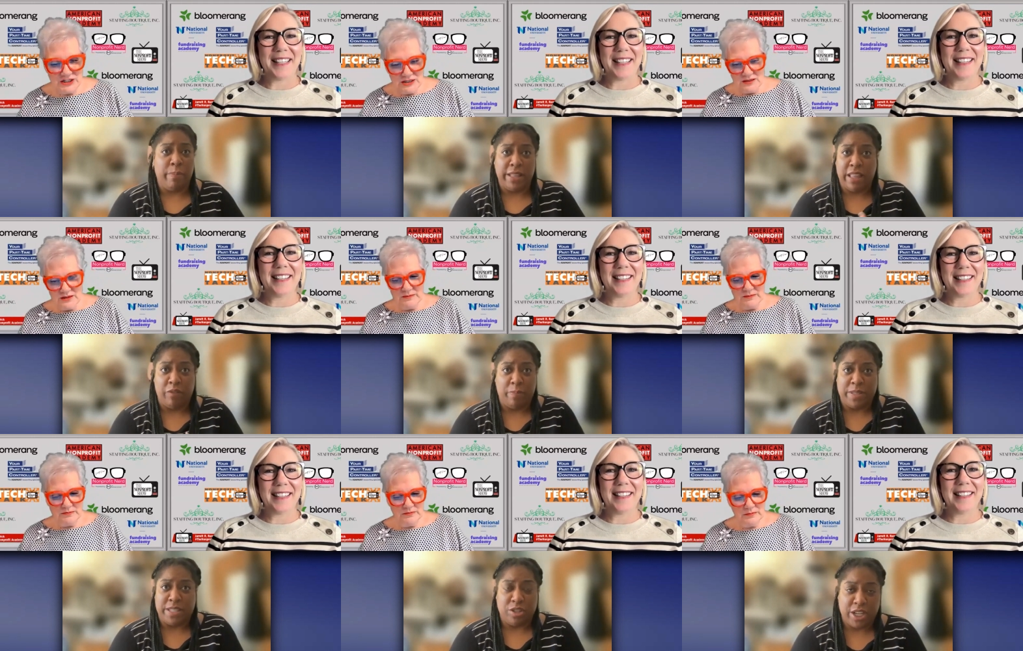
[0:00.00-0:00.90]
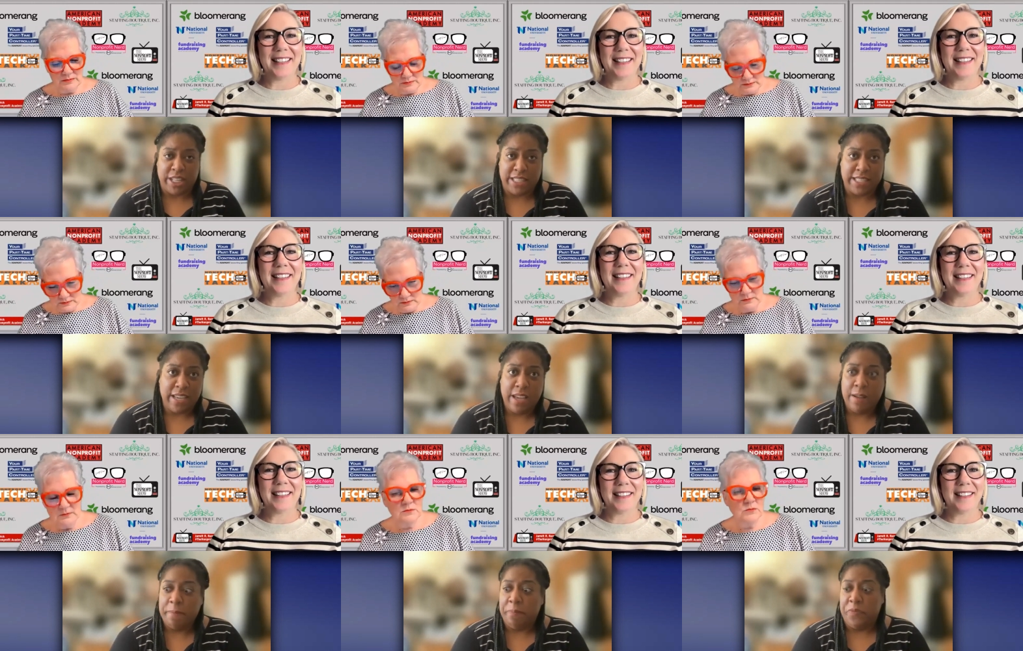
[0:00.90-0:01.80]
Speaker 1: mid level positions,
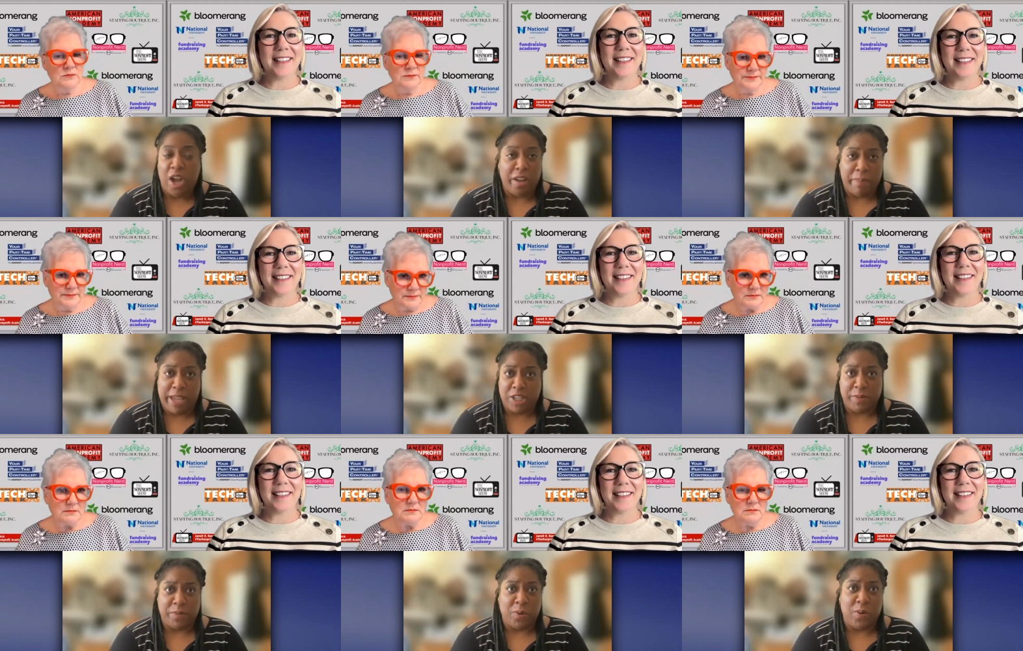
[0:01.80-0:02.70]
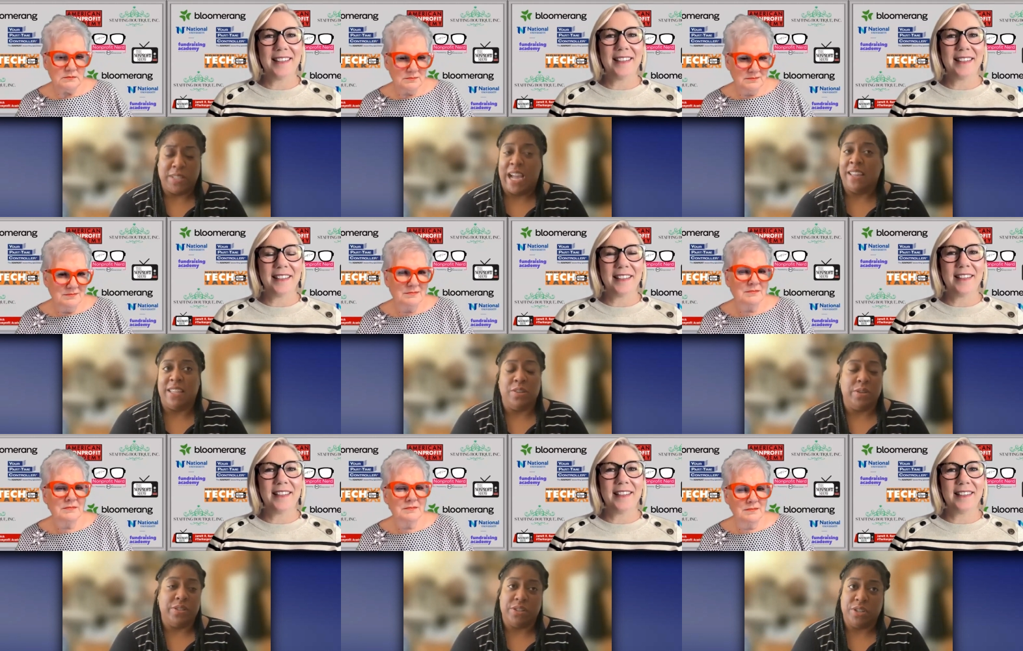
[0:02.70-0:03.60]
non-management roles i think you
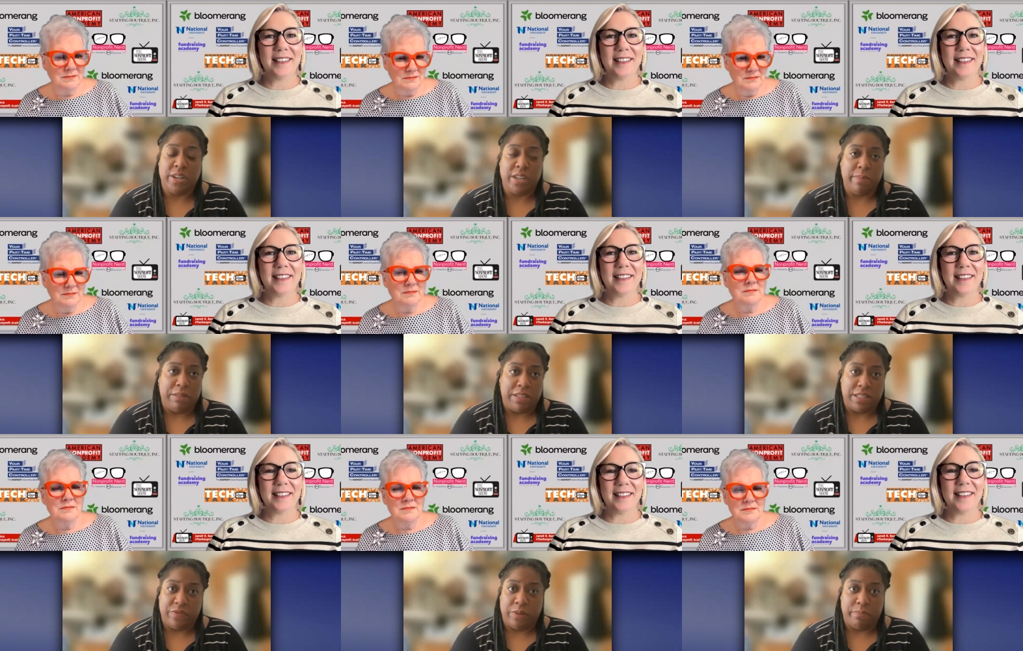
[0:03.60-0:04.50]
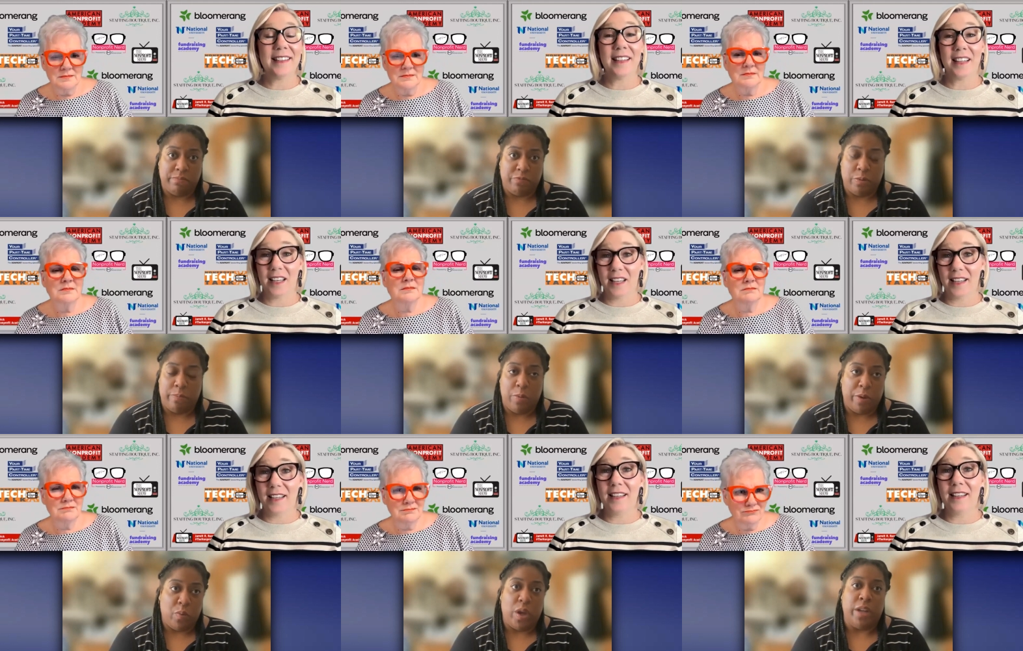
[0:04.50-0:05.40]
can start talking about this from from
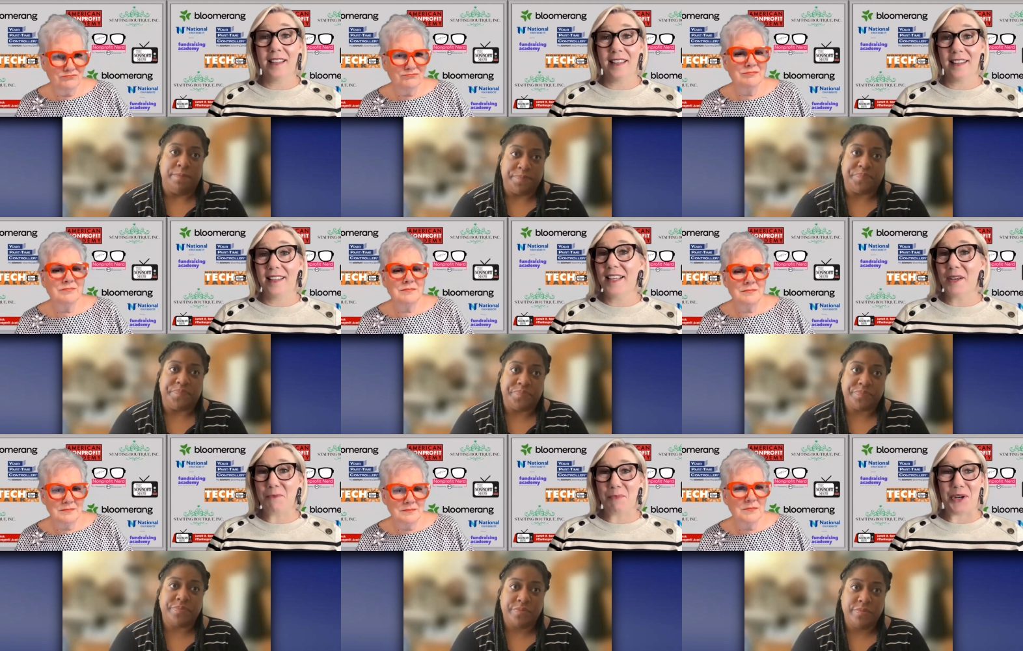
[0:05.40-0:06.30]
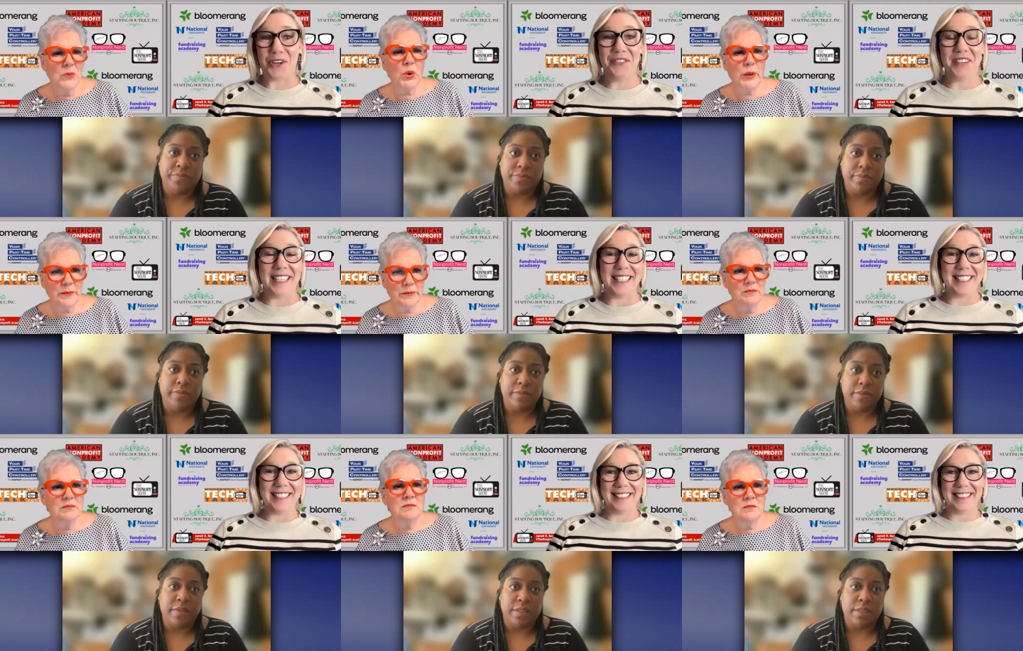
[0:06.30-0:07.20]
moment one
Speaker 2: mm-hmm. perfect
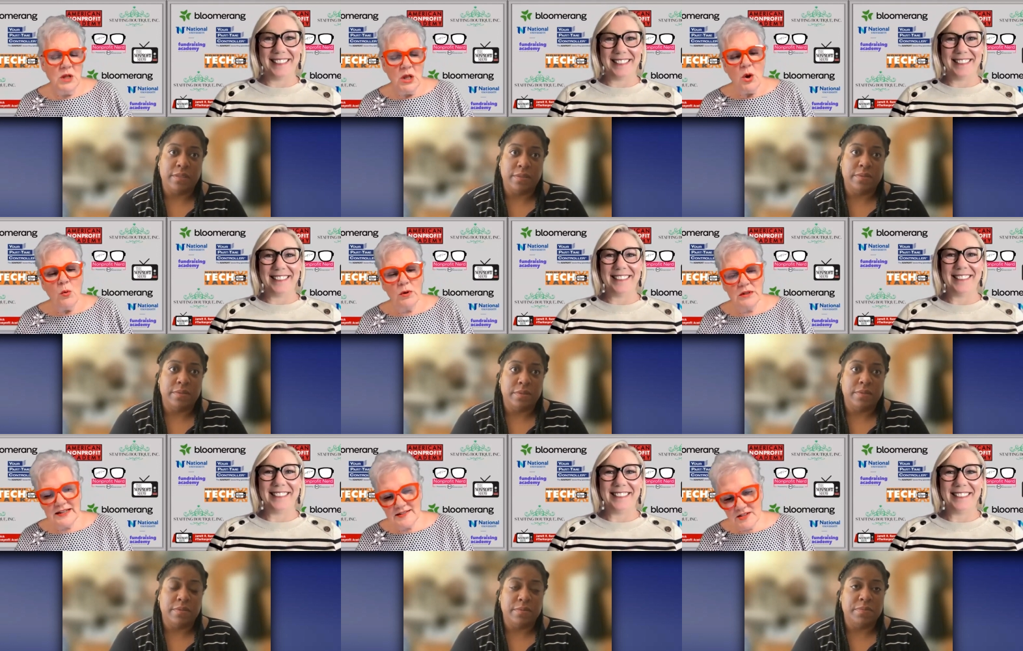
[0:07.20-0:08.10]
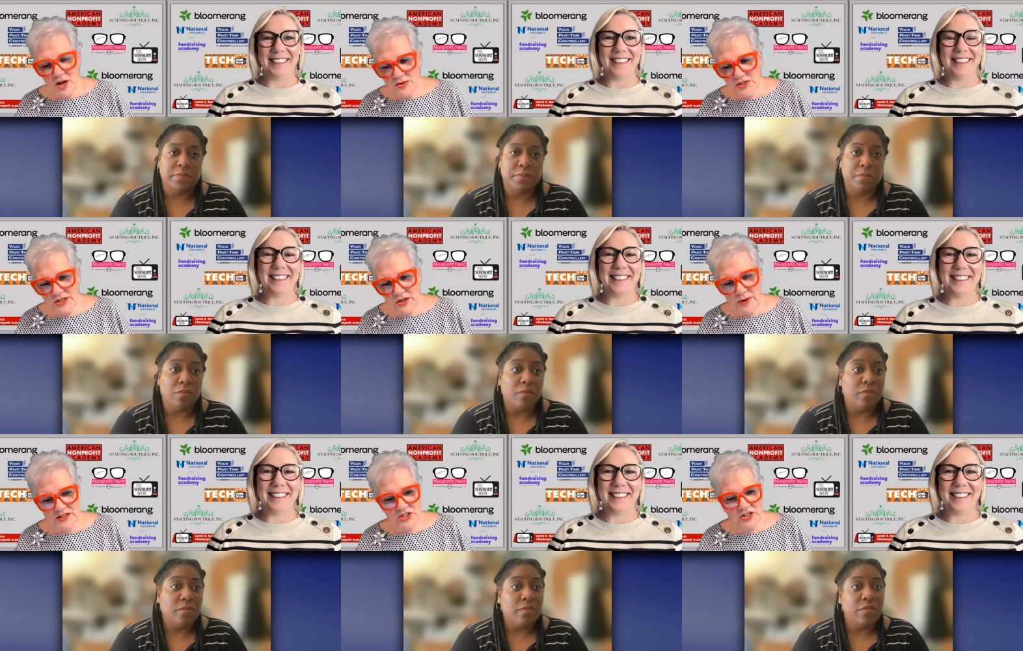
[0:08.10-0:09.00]
well let's go to
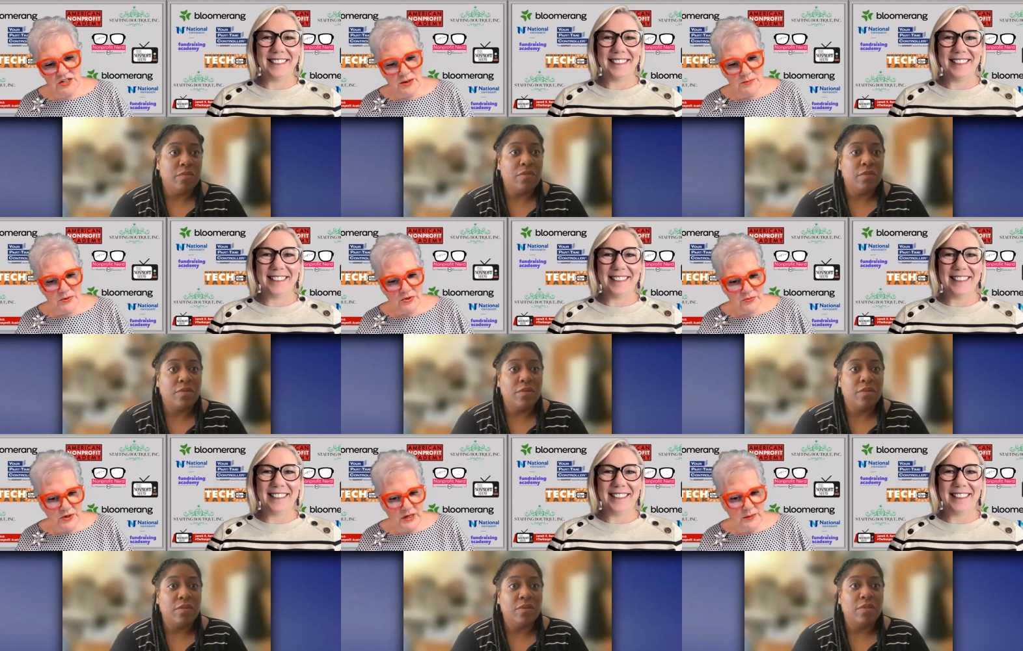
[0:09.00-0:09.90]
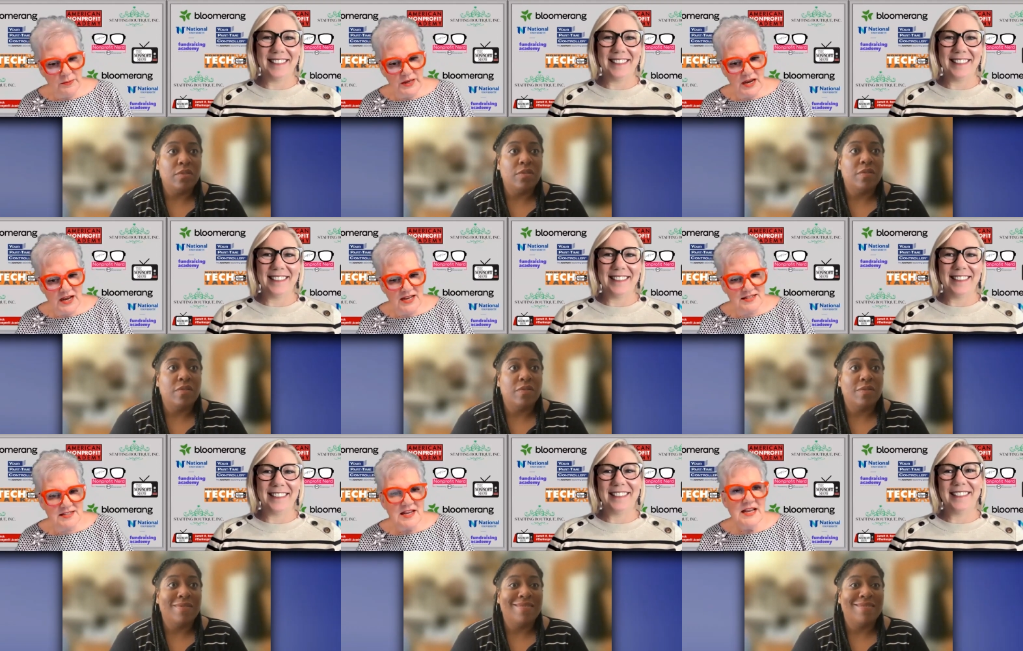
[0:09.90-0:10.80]
question number three
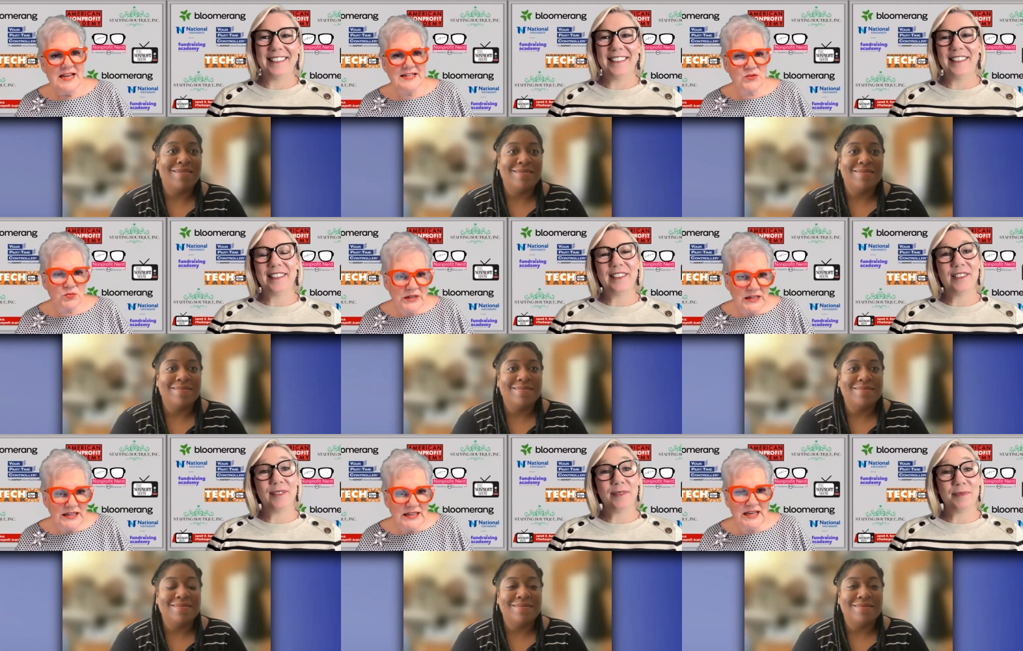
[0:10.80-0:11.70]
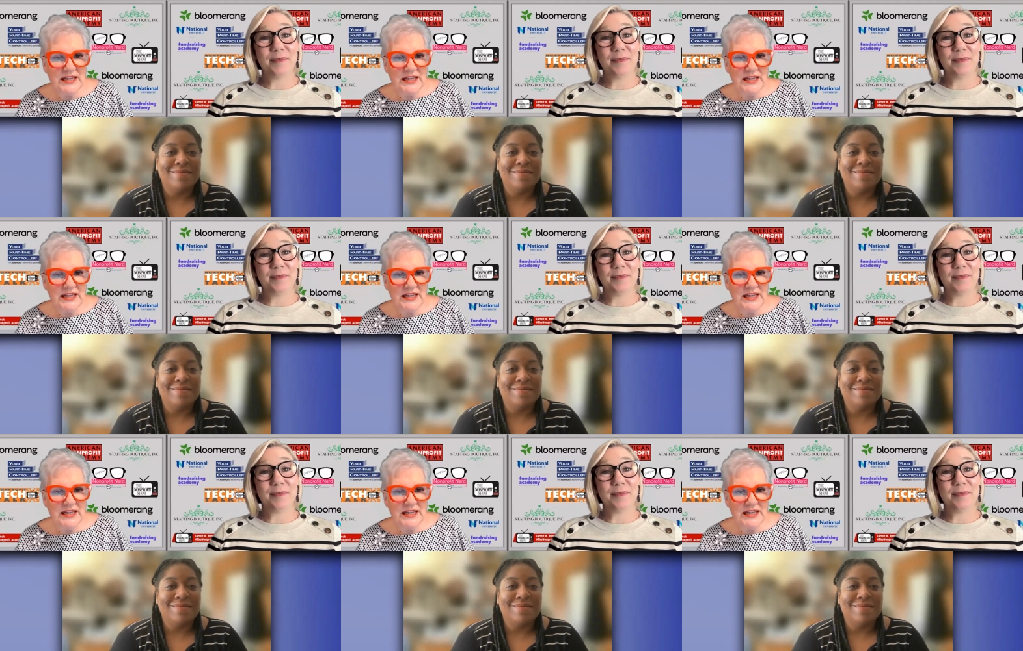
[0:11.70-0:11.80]
because it's really